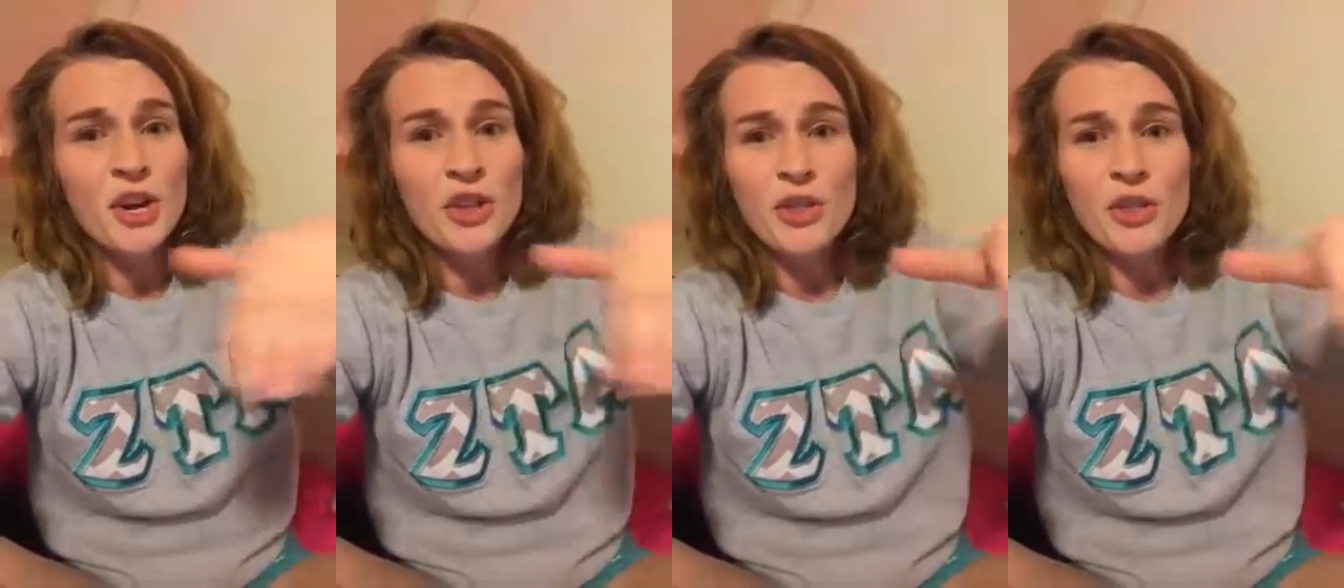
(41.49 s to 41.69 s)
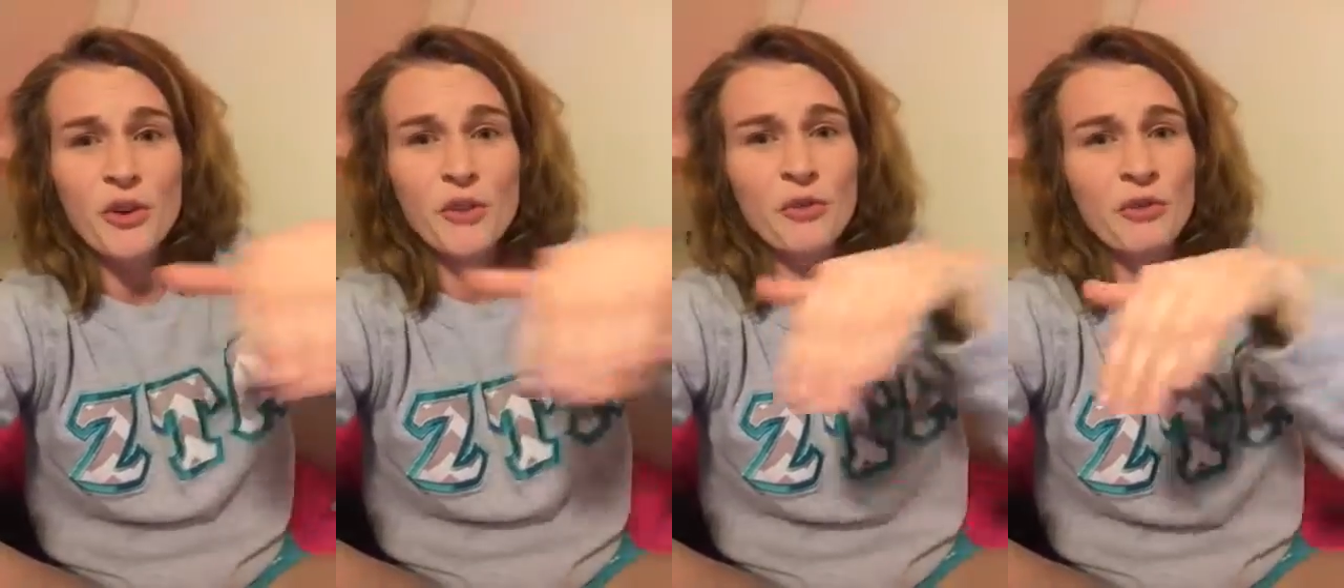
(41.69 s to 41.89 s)

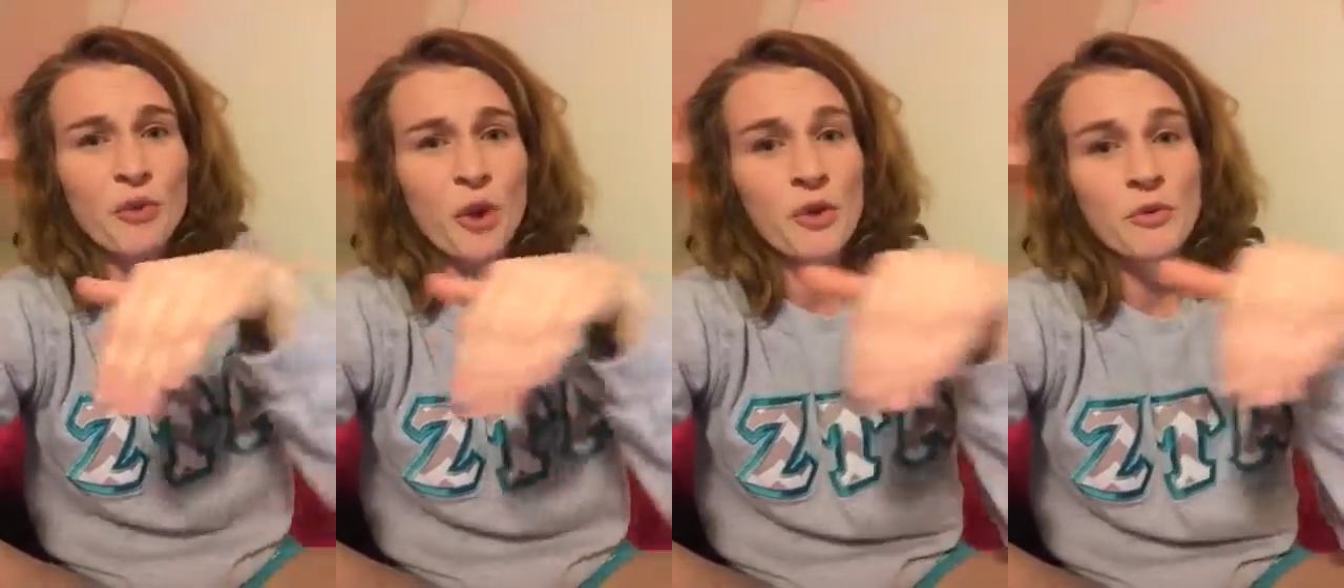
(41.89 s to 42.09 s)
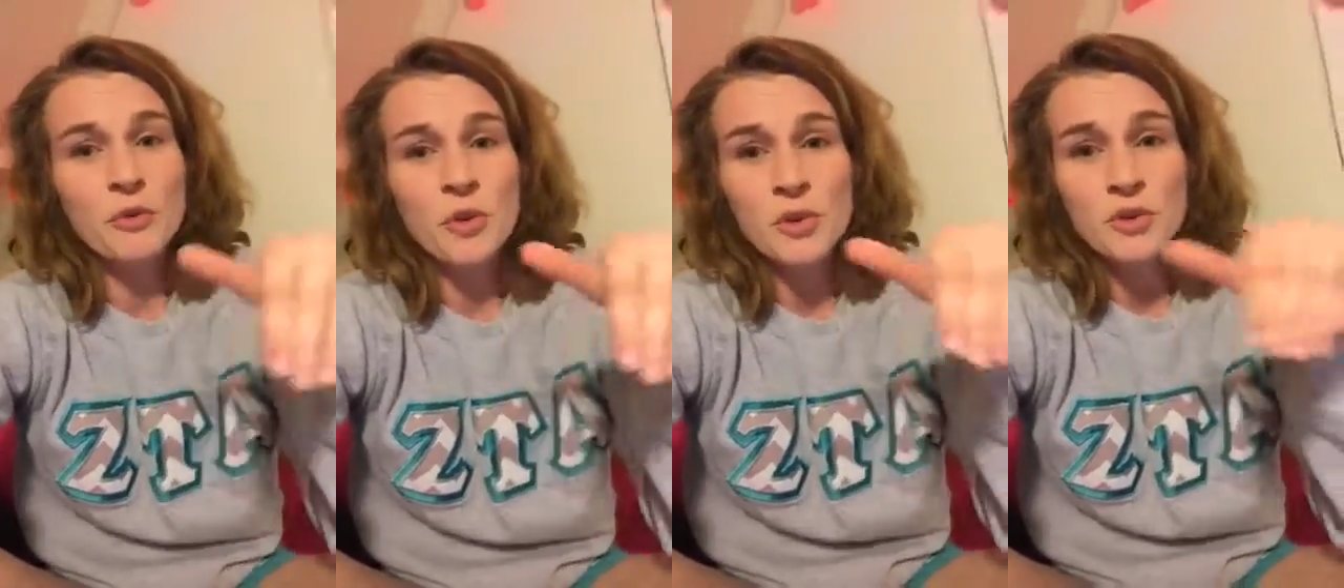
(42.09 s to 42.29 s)
the
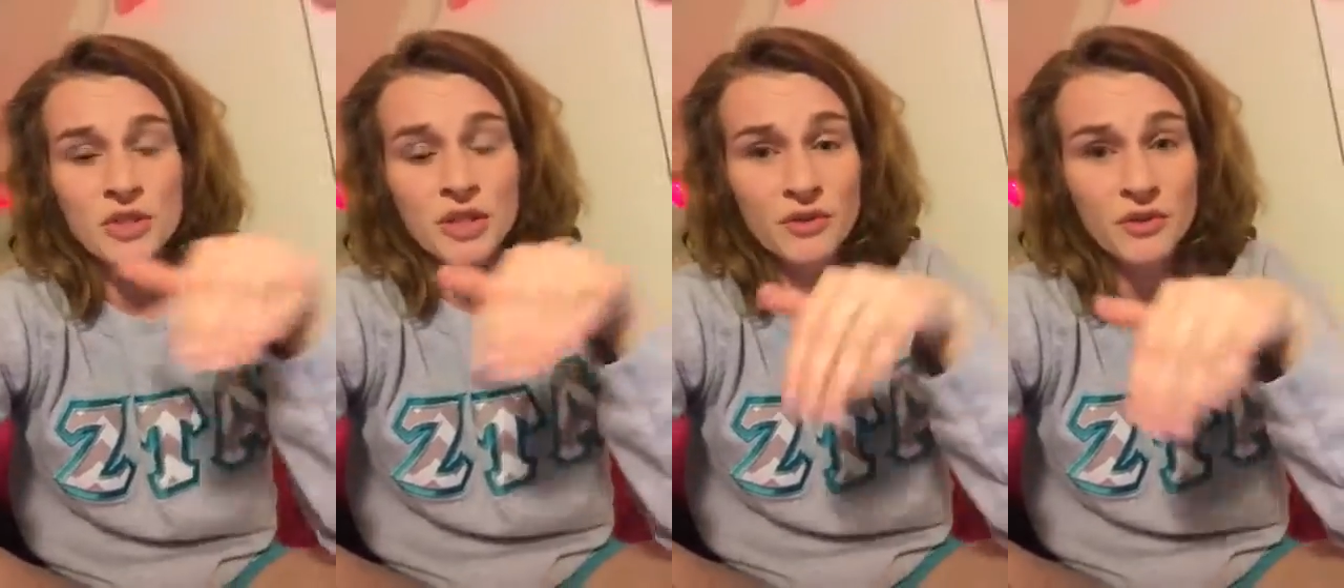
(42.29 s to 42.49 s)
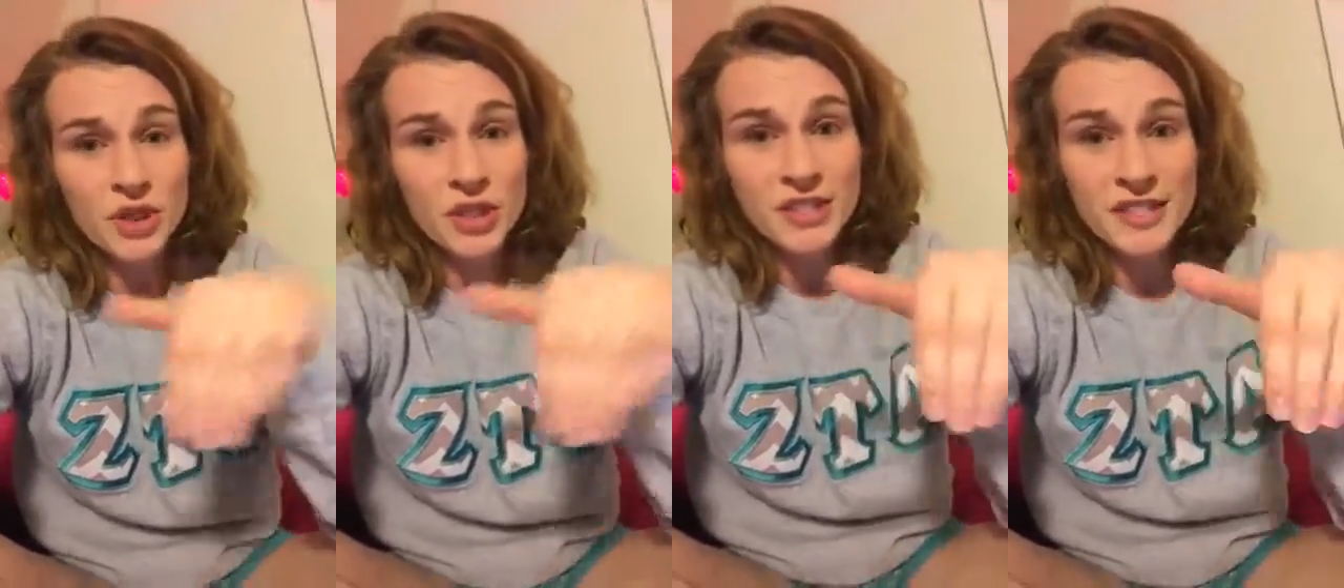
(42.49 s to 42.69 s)
front rows
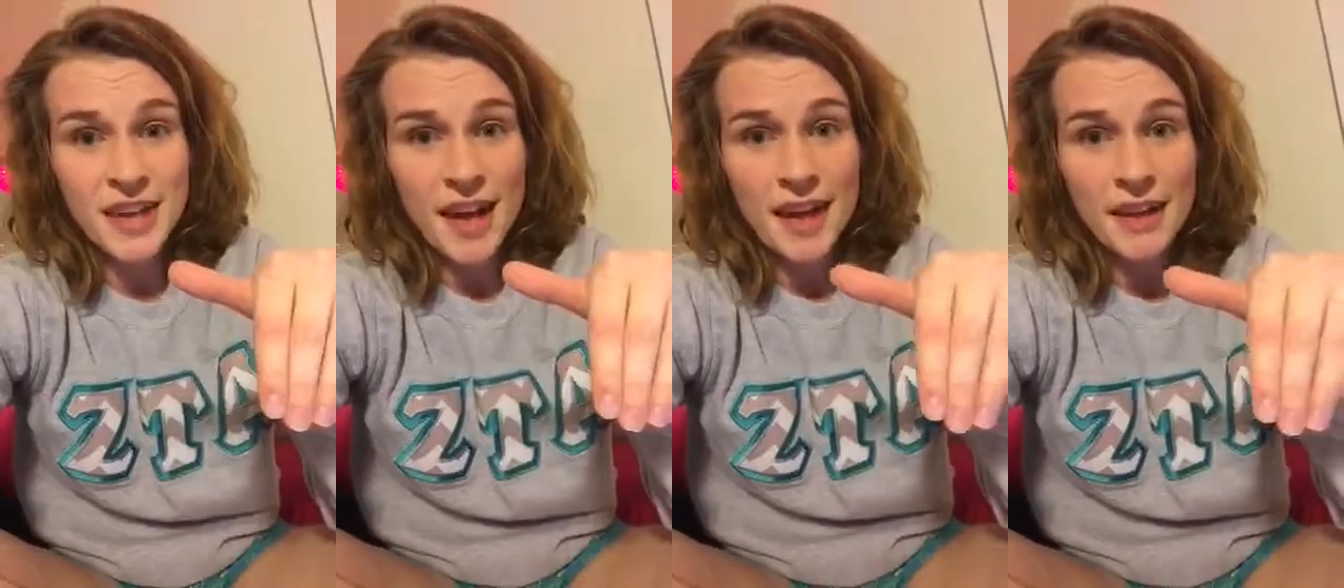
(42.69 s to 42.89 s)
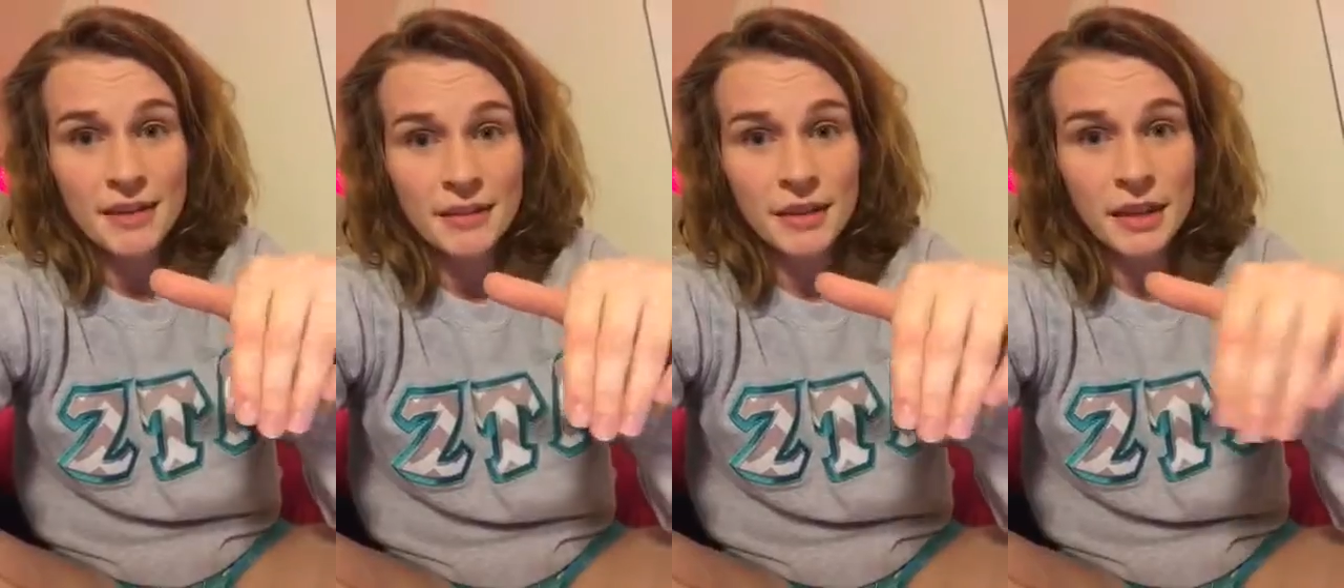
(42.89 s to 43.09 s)
of your
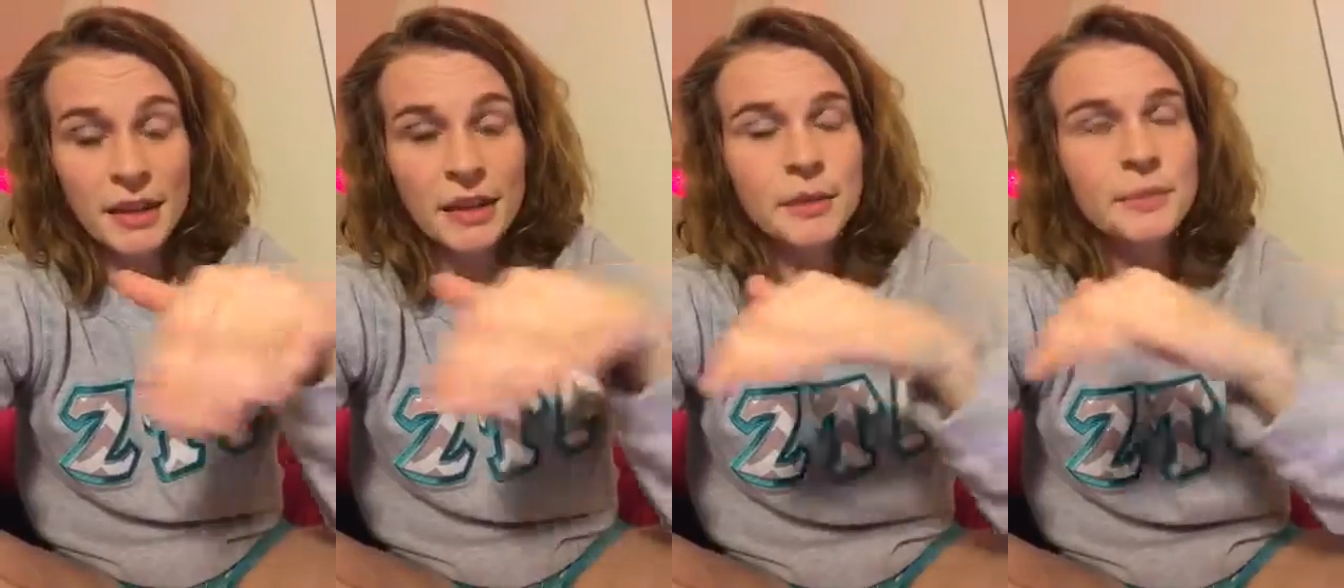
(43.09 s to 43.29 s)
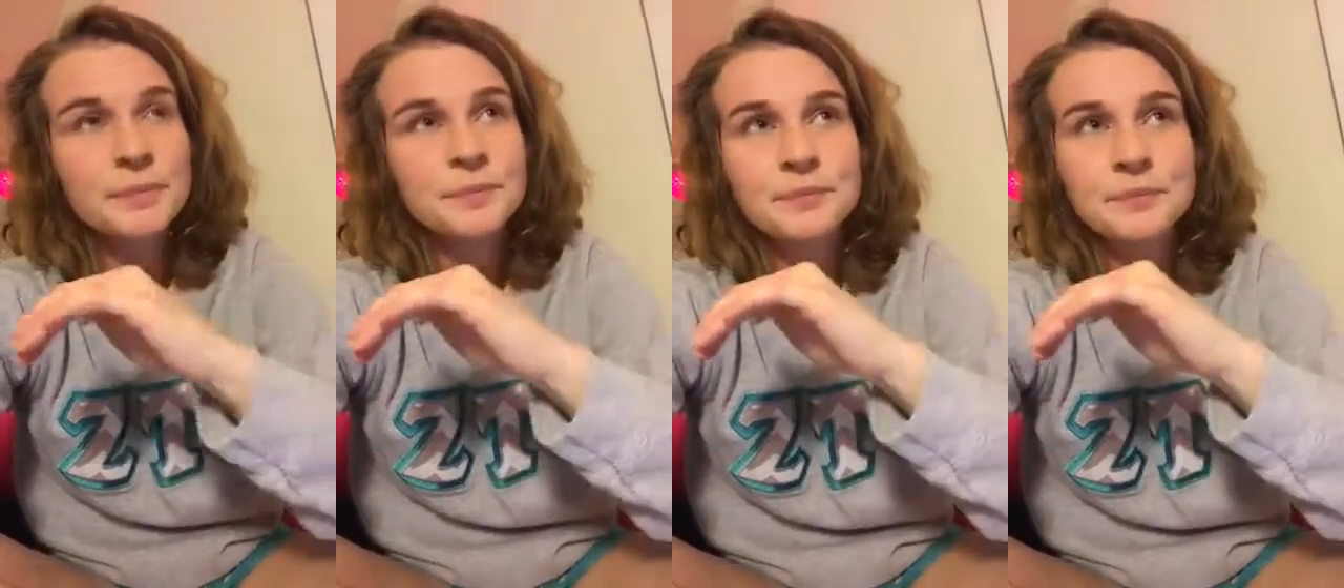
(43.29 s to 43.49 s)

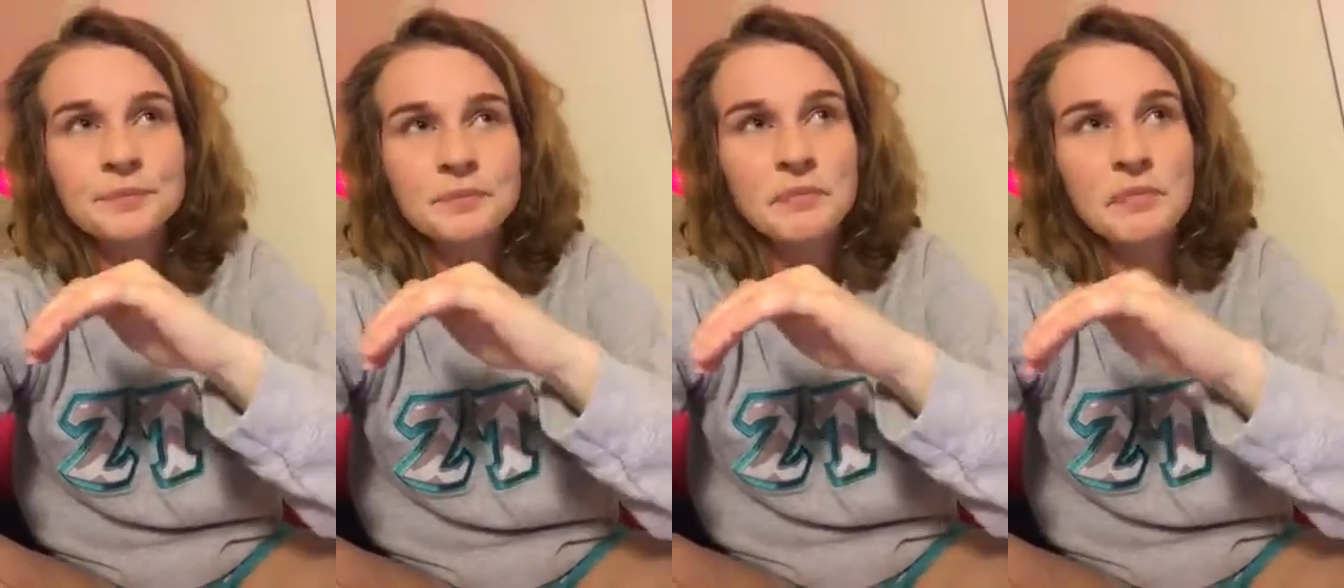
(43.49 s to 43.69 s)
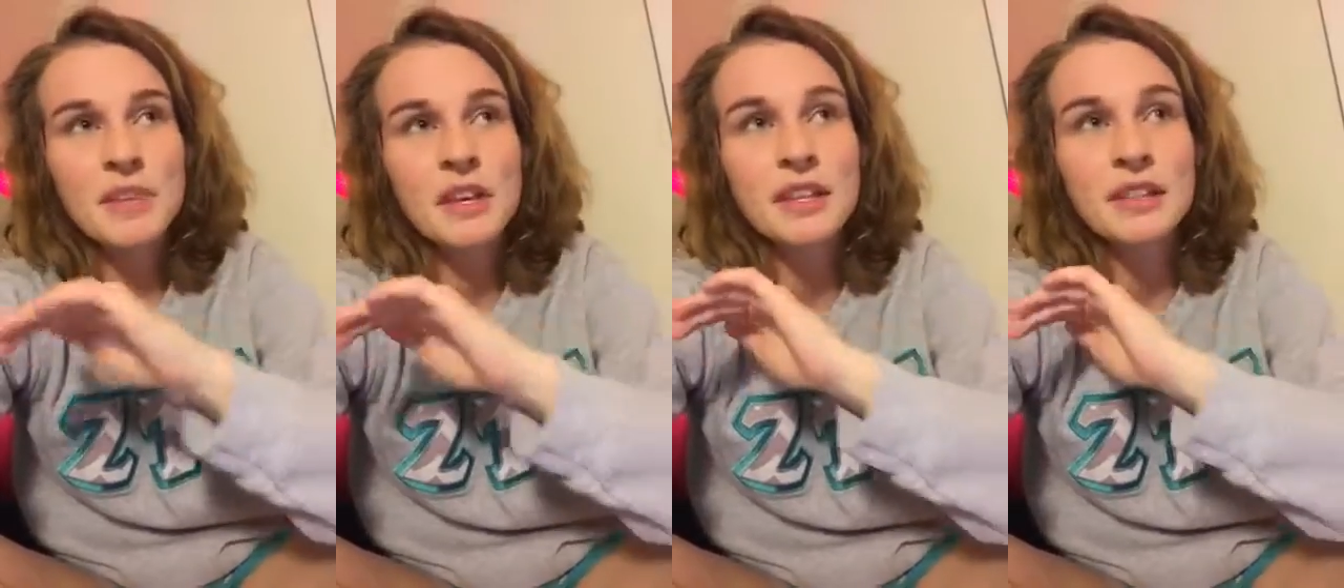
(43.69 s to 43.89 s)

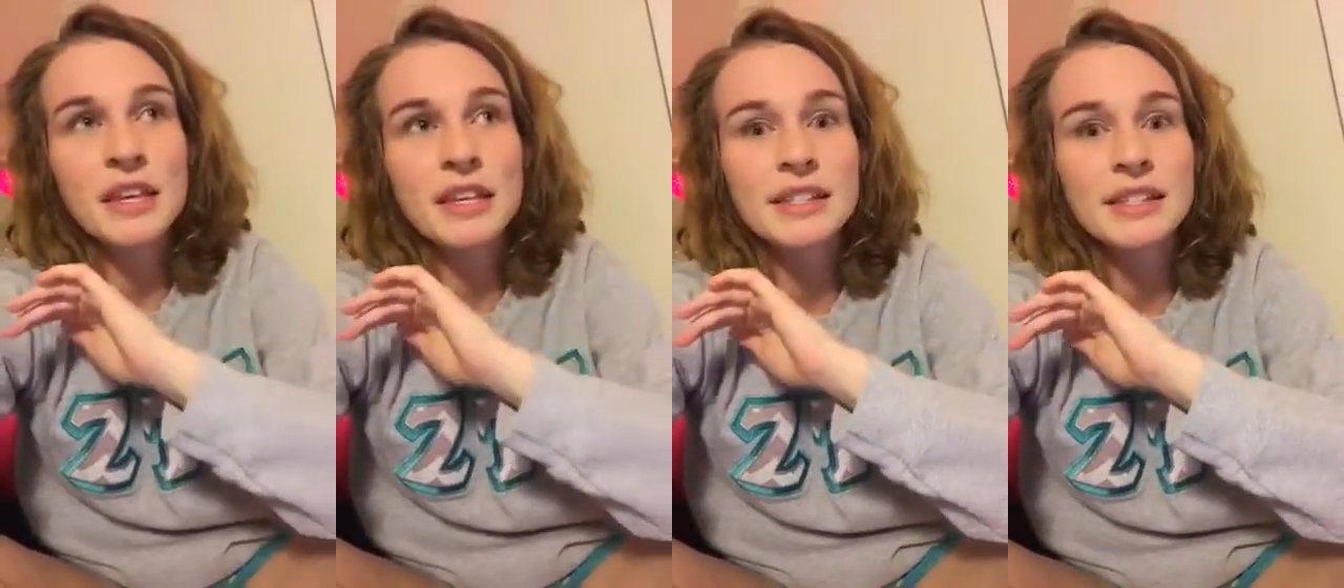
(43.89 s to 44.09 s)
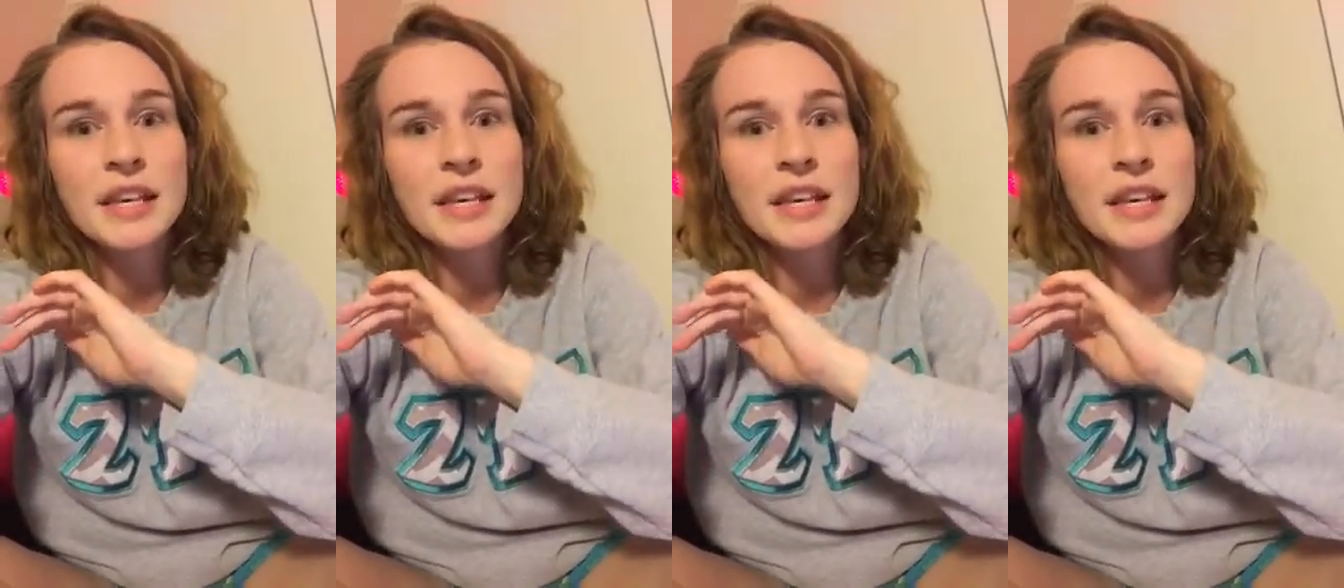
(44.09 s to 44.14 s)
they